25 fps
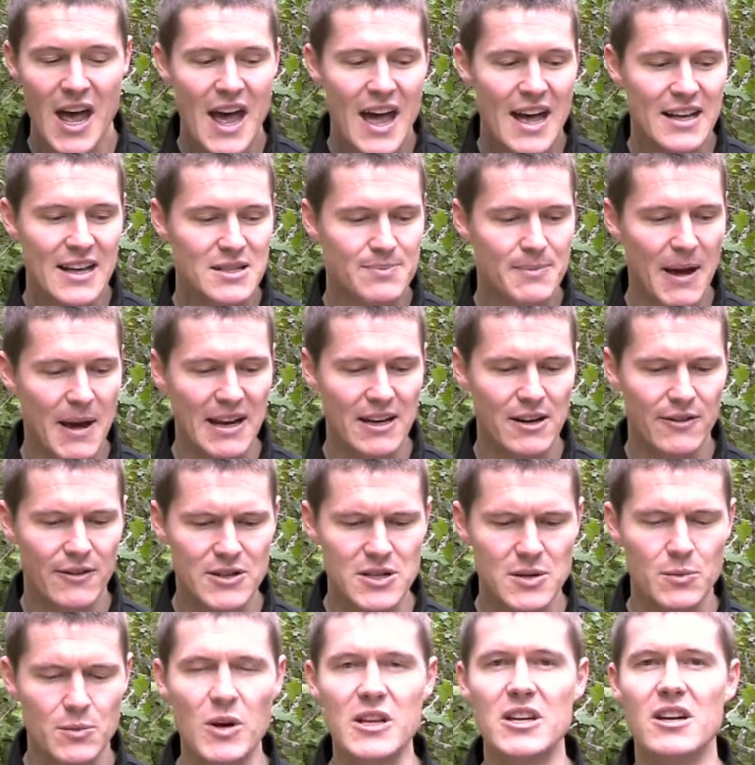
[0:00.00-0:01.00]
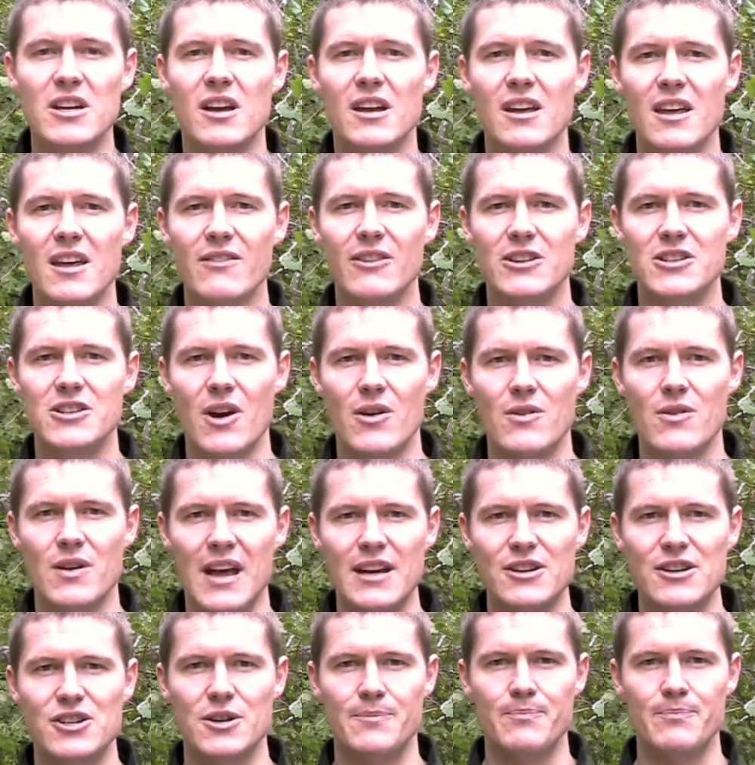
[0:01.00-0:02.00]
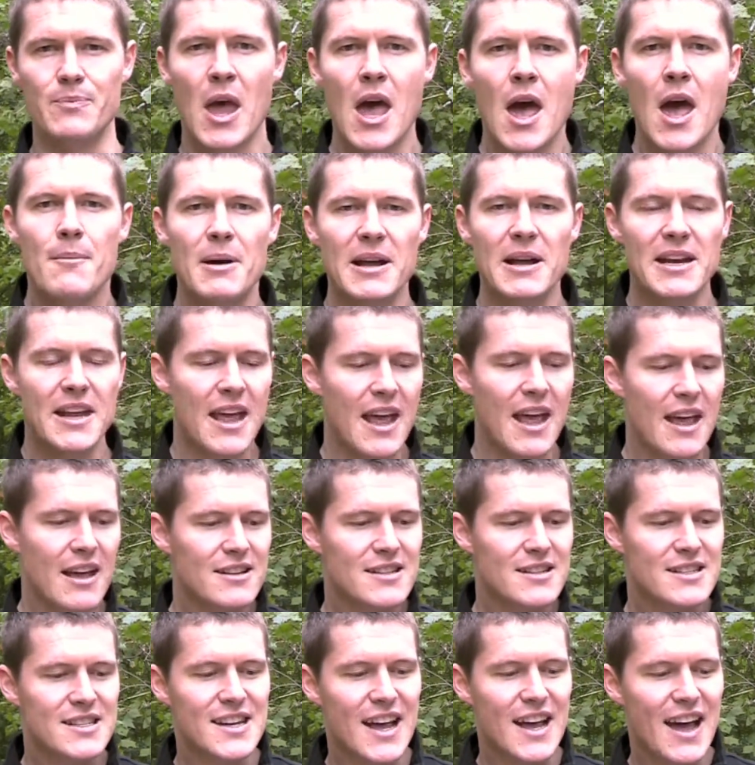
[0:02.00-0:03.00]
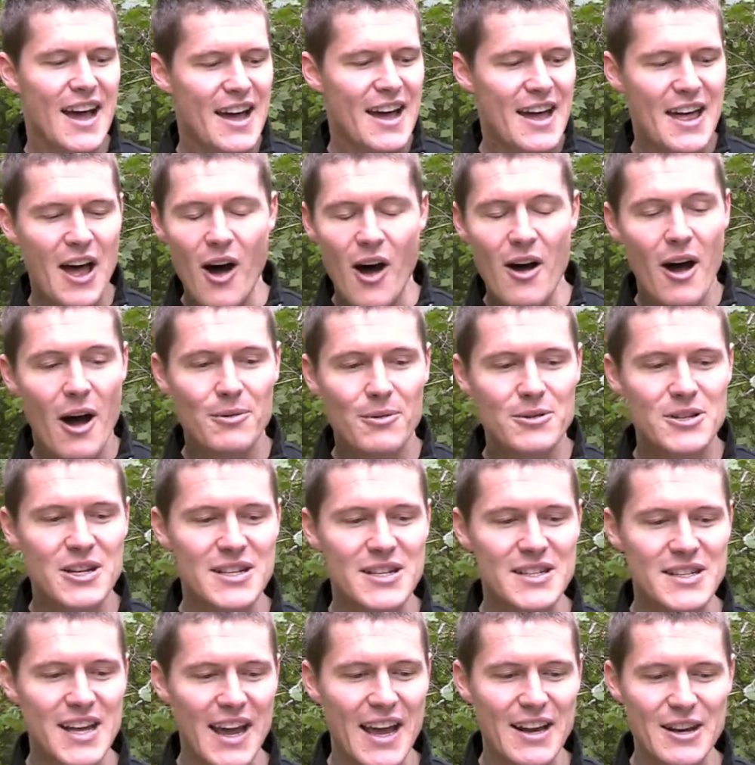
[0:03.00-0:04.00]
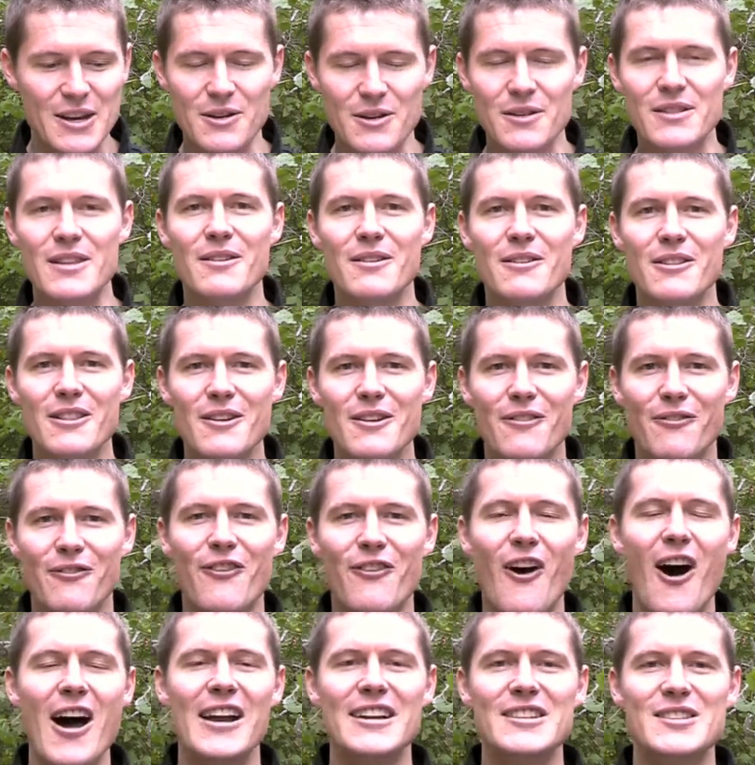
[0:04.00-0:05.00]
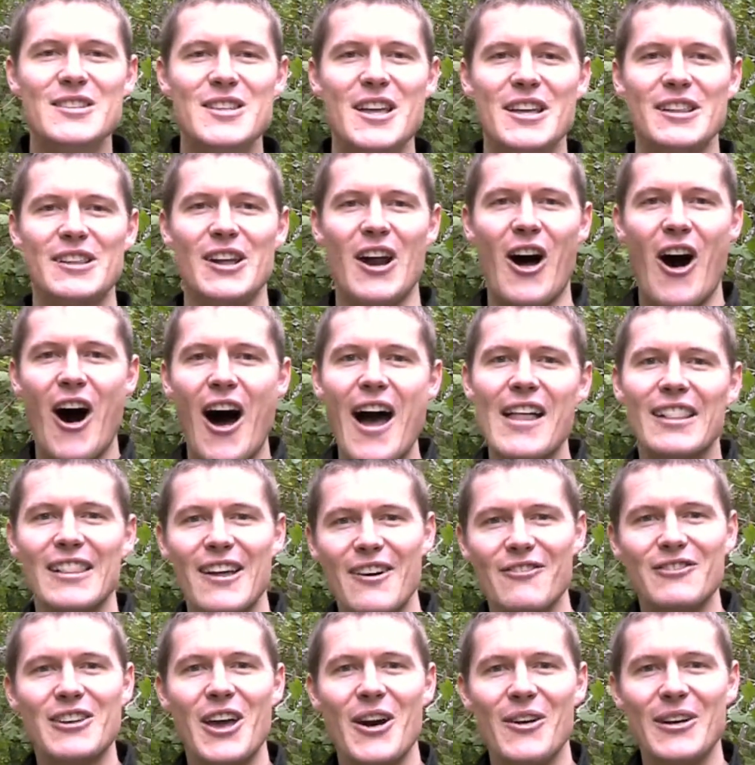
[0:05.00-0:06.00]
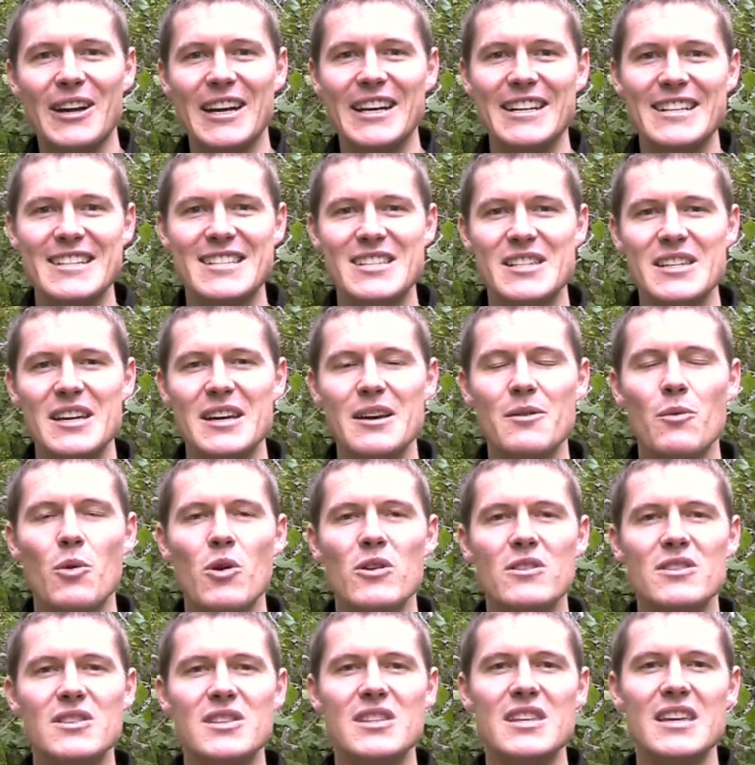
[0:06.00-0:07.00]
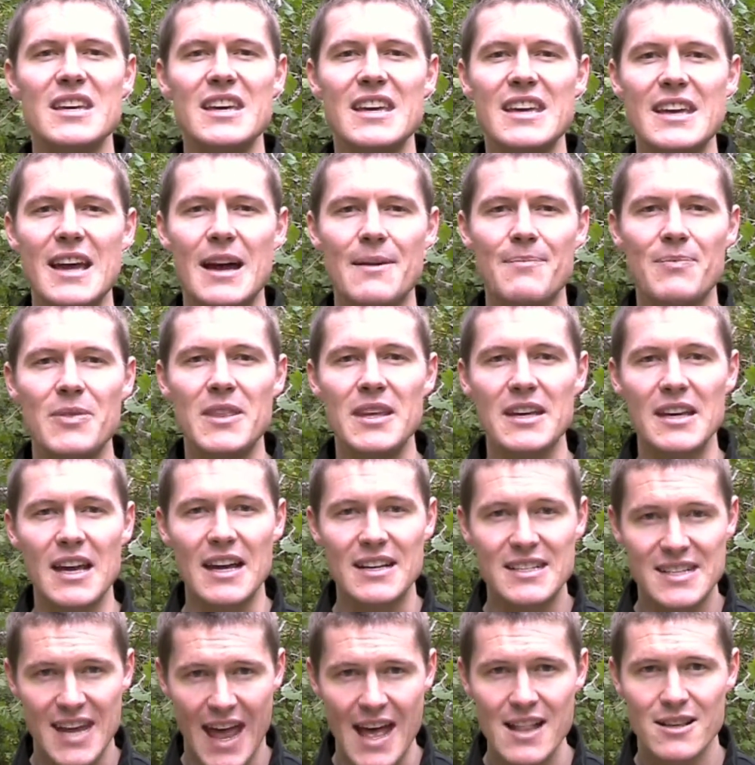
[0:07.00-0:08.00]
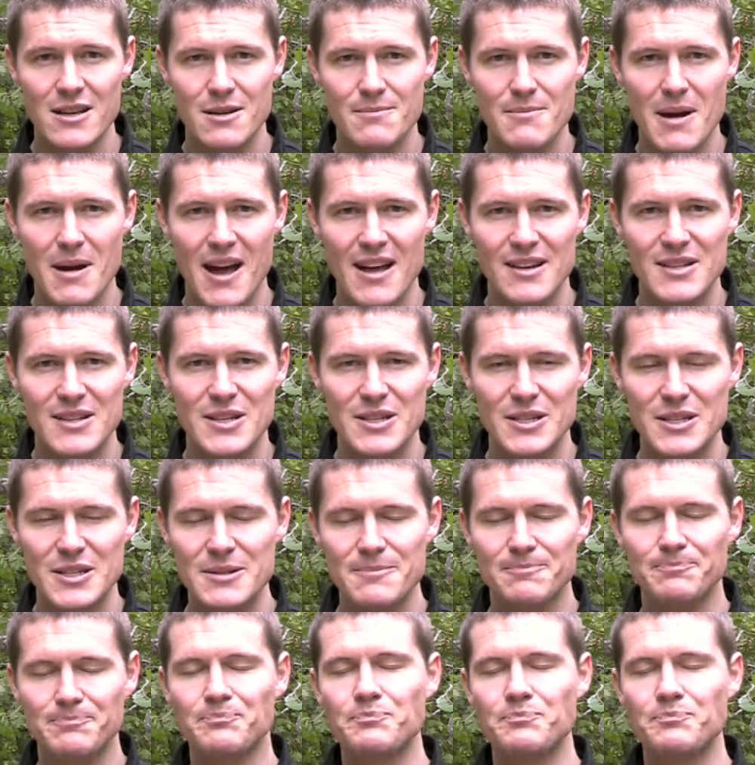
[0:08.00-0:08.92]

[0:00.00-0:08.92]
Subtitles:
it's magnificent when you can give a donation. But I would just say to you, the finest thing that I loved going in to see was the Italian masters